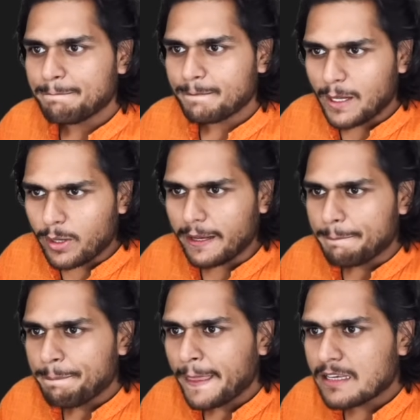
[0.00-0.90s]
Okay,
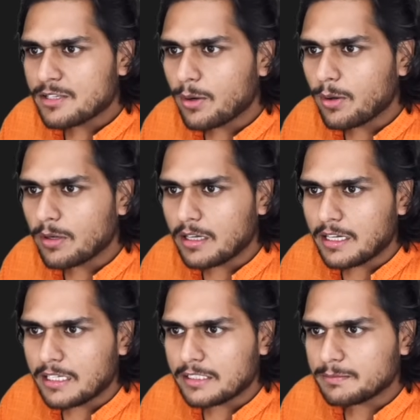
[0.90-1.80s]
so
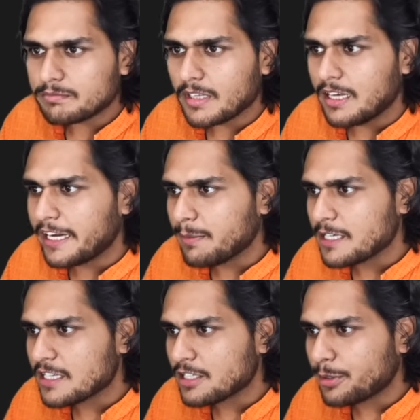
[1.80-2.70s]
let me
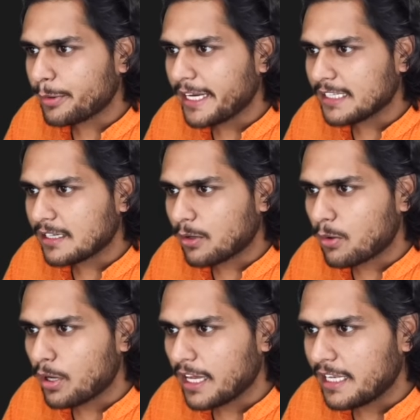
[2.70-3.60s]
just tweak the
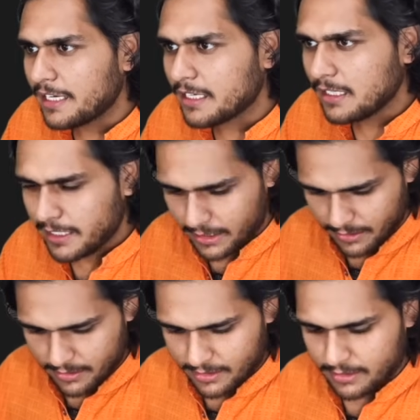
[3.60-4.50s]
code a little.
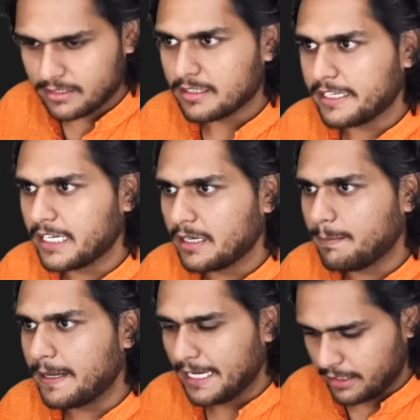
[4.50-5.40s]
Let's just get
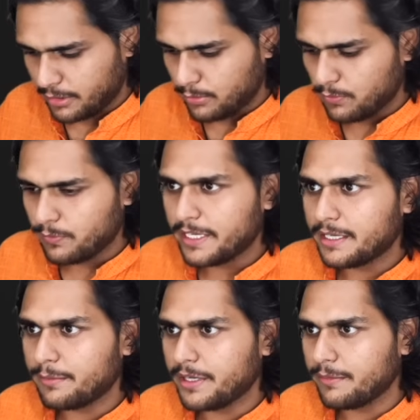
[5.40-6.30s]
back to
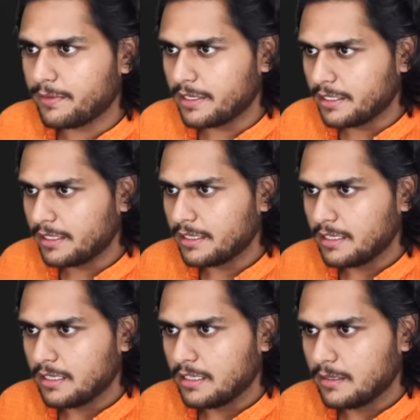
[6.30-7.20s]
where we were.
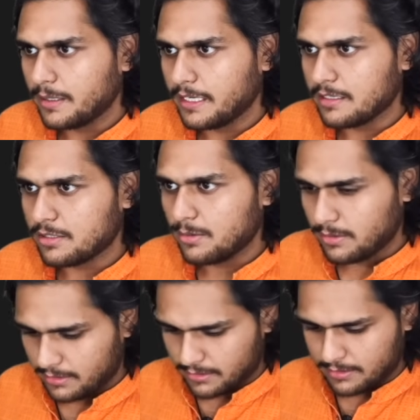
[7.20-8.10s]
Okay,
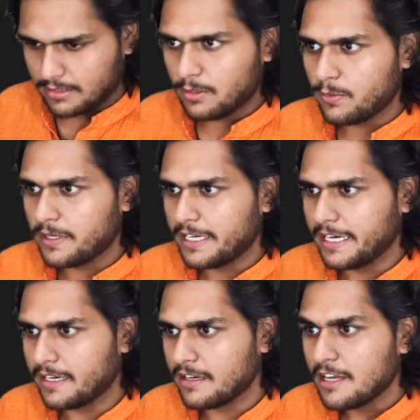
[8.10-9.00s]
so over
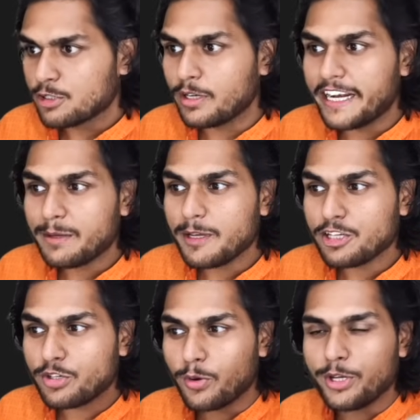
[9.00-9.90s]
here, so let me
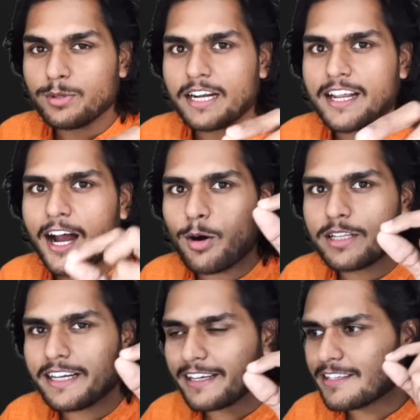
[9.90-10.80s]
show you that how
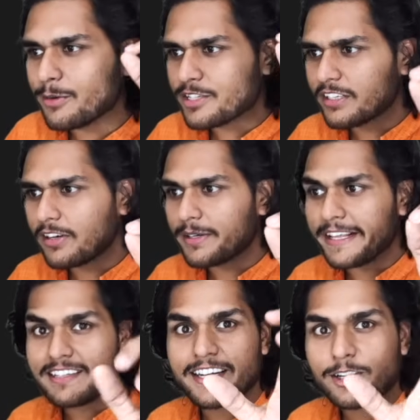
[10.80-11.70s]
that execution
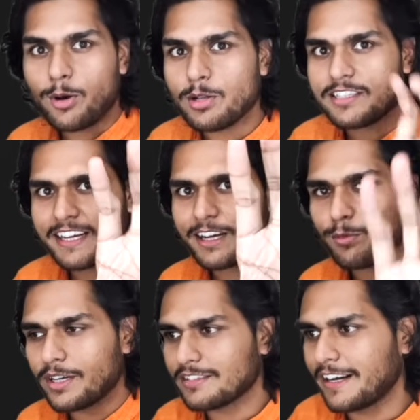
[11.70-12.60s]
context and call stack
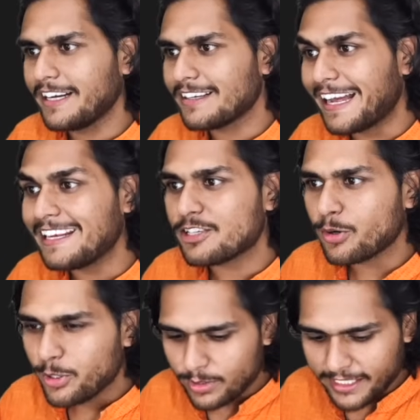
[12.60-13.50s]
works, right? I'll show
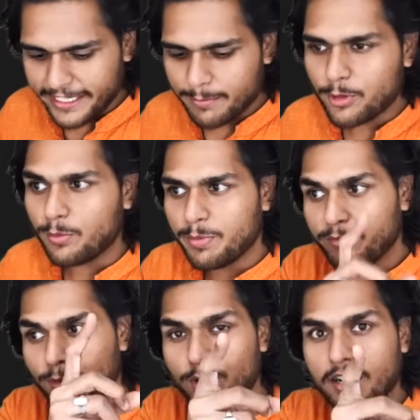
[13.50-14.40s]
you the demo.
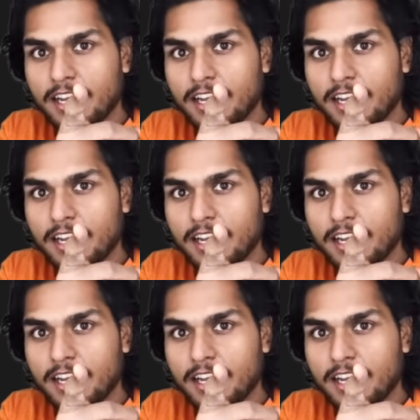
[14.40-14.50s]
Before,